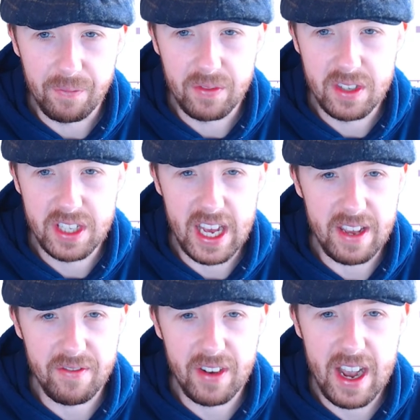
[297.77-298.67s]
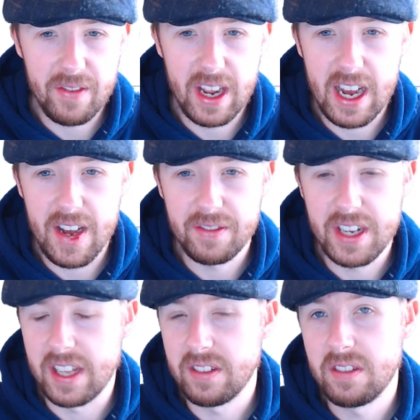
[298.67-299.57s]
say, five and a half
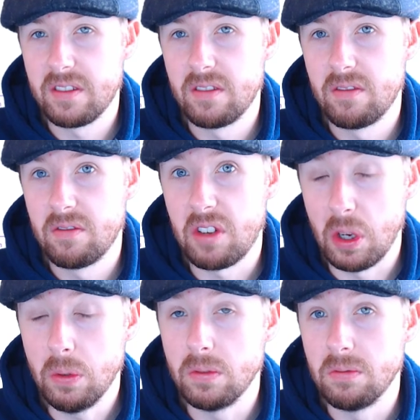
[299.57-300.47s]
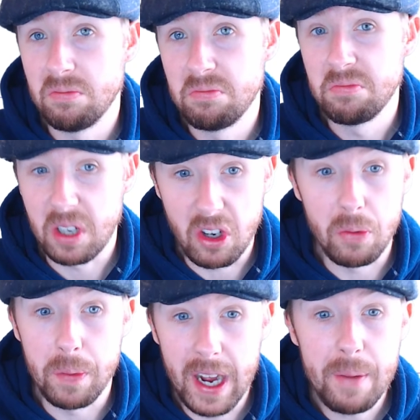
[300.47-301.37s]
cents, cool, good
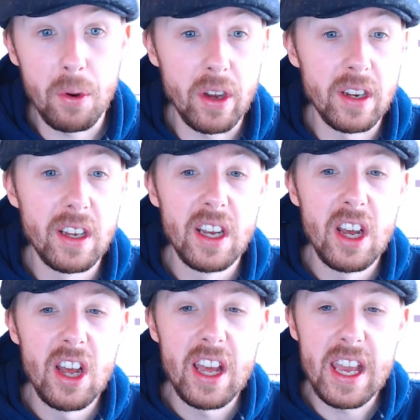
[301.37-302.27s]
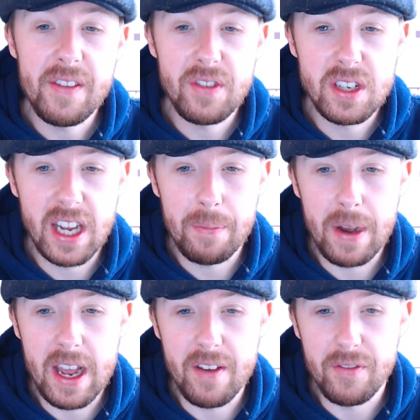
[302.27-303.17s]
buying point. If you start
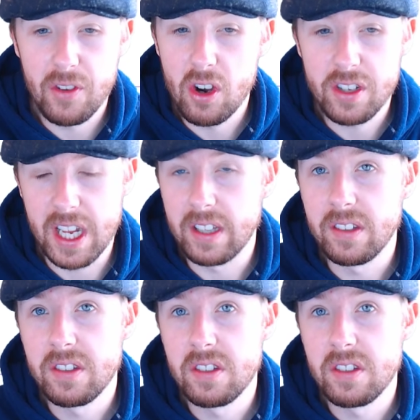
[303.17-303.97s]
buying at four cents,